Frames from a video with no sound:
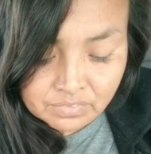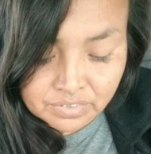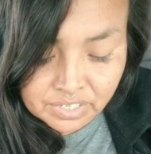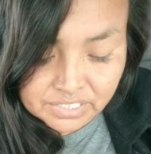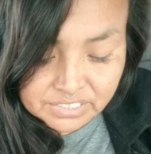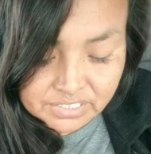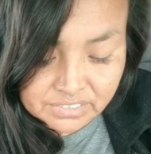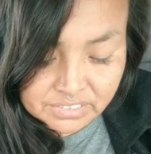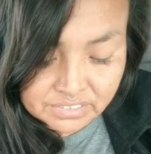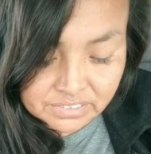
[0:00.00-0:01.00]
For us
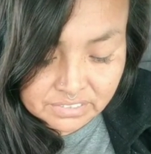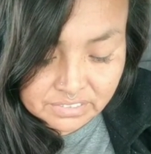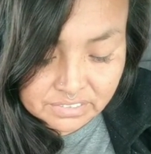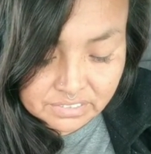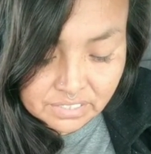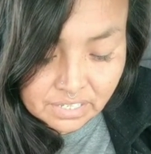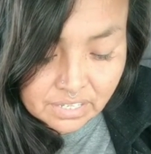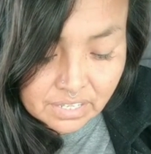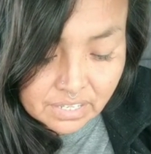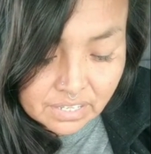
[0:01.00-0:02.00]
Indians,
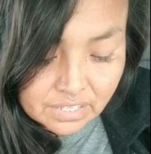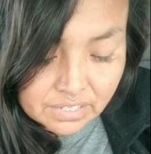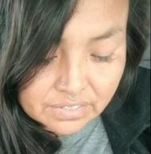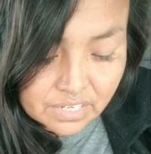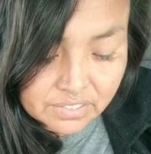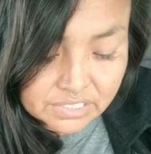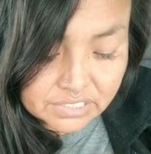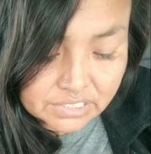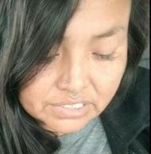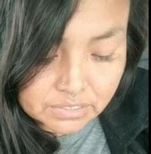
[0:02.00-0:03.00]
there
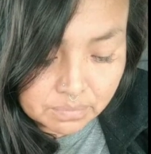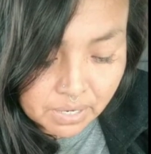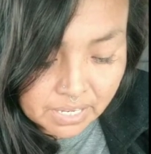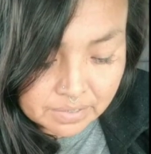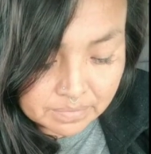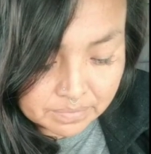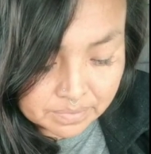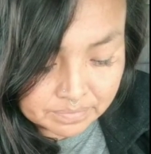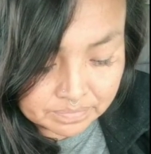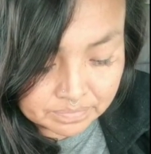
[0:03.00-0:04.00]
is just a pipe,
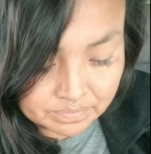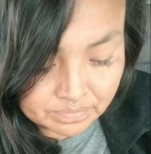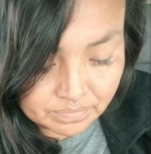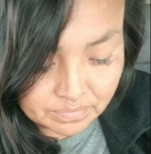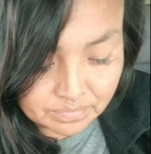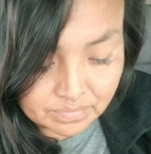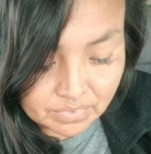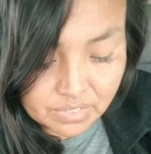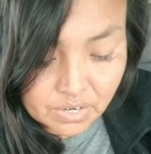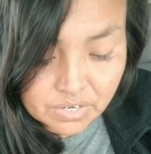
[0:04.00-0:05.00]

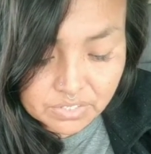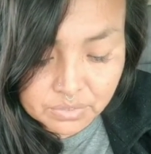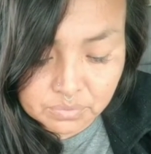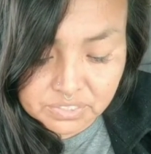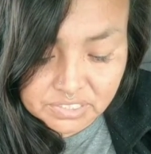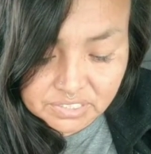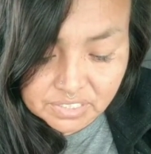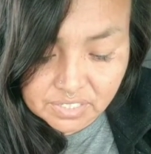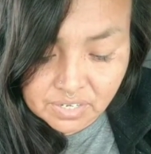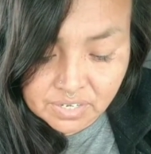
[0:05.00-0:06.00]
the earth we
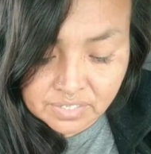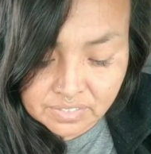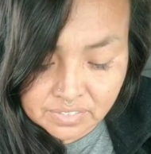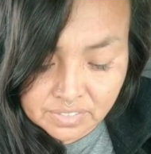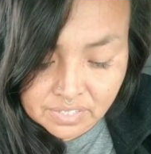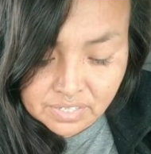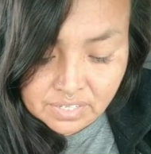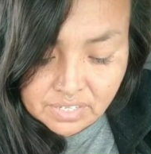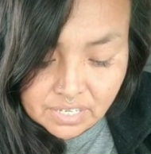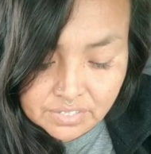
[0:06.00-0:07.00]
sit on,
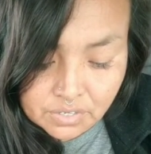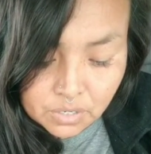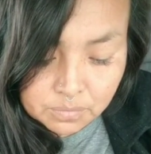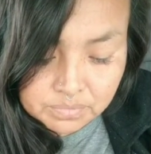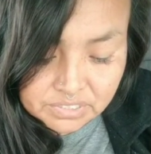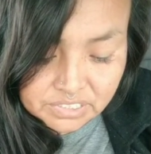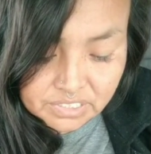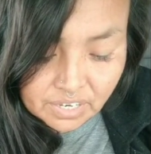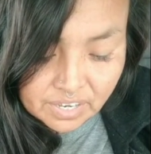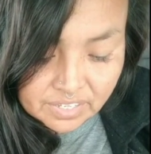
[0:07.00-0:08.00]
and the open
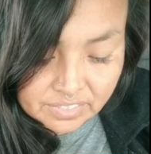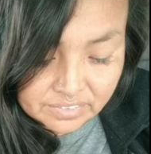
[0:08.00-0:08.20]
sky.